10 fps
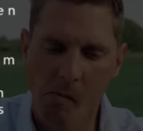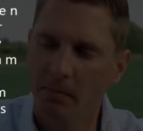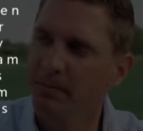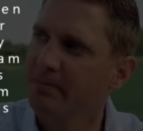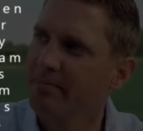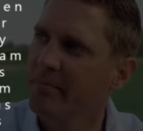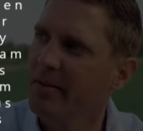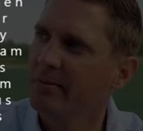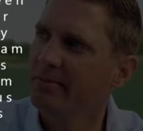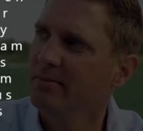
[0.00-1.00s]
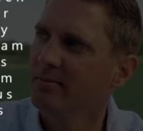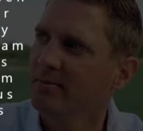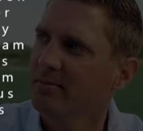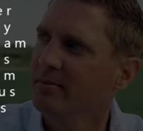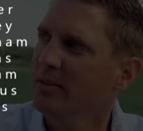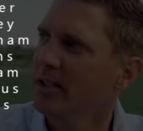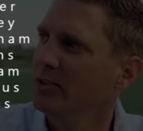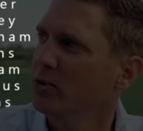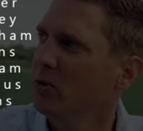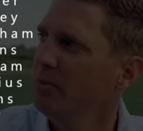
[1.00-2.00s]
Let's do that.
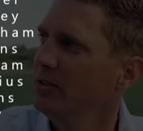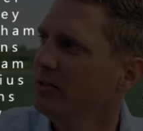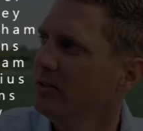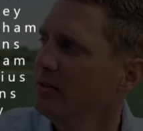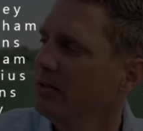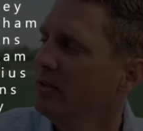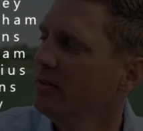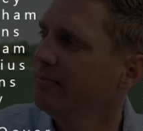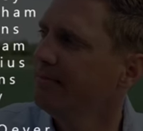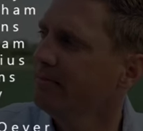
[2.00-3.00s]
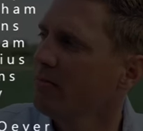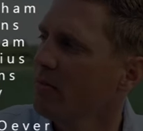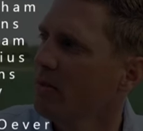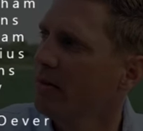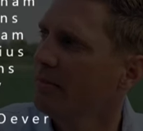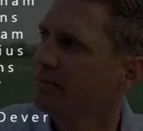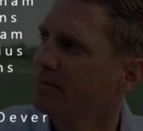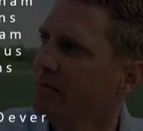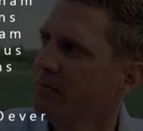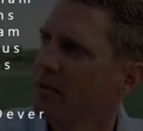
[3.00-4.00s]
Let's call Mr. Um,
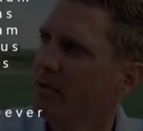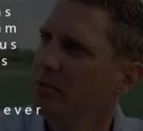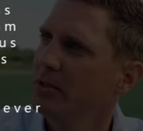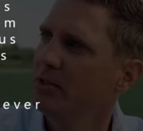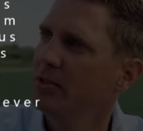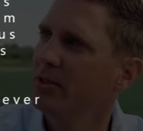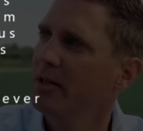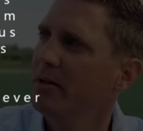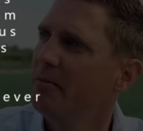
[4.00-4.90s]
Mr.